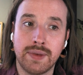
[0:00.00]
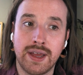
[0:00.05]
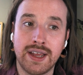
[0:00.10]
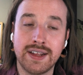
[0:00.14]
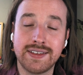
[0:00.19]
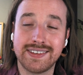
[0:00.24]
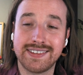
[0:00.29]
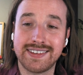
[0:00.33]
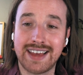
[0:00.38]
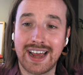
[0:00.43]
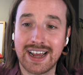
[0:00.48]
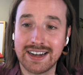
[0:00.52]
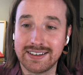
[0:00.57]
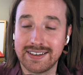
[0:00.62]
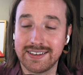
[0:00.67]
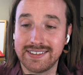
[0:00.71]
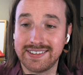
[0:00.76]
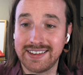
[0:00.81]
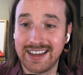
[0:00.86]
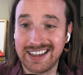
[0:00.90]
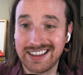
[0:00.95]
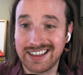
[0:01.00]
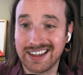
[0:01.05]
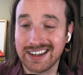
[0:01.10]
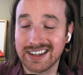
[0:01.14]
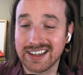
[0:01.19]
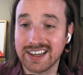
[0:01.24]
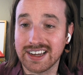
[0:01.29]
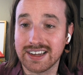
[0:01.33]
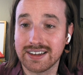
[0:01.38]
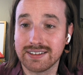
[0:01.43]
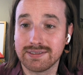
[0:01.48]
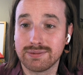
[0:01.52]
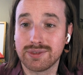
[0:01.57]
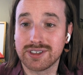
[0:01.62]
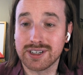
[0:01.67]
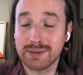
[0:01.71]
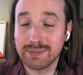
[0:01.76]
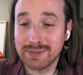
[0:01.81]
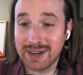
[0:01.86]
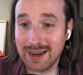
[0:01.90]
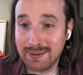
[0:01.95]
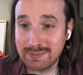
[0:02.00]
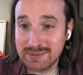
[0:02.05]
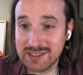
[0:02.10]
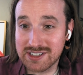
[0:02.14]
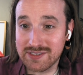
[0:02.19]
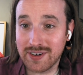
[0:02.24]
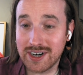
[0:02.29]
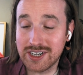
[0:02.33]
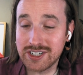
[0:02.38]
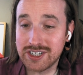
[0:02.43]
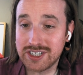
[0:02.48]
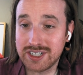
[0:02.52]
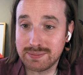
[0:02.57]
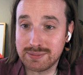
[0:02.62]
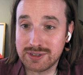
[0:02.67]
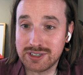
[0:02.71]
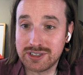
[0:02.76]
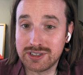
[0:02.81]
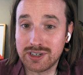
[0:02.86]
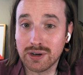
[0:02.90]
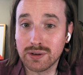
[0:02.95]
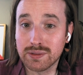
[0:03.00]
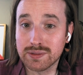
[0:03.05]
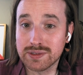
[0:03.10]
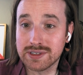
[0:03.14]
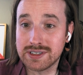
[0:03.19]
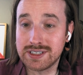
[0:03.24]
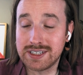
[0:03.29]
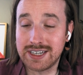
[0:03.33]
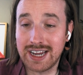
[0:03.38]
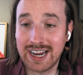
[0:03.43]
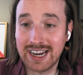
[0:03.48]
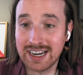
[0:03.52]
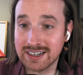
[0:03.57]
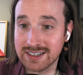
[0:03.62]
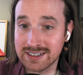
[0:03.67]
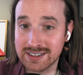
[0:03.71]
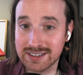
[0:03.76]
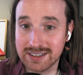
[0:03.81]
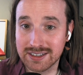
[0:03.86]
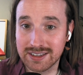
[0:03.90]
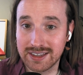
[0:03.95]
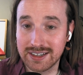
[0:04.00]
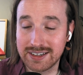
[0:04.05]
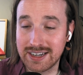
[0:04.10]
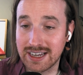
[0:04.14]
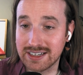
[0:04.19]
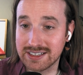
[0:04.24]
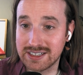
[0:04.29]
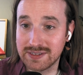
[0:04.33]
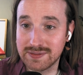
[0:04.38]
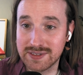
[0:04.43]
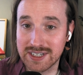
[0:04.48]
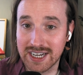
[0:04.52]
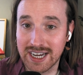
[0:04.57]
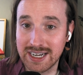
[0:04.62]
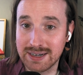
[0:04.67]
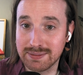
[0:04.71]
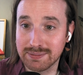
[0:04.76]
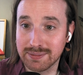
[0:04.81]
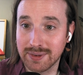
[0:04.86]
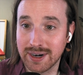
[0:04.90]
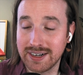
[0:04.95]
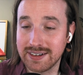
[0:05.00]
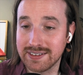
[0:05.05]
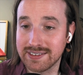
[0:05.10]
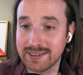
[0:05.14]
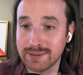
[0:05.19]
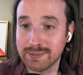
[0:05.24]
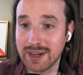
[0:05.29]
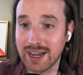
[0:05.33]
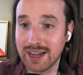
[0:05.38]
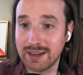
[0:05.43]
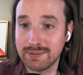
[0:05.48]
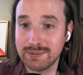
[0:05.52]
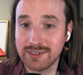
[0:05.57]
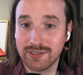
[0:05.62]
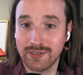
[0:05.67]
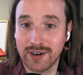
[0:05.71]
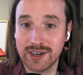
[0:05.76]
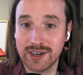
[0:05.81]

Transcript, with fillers: it's sad to say that like sometimes friendships don't stand the test of time, right? Sometimes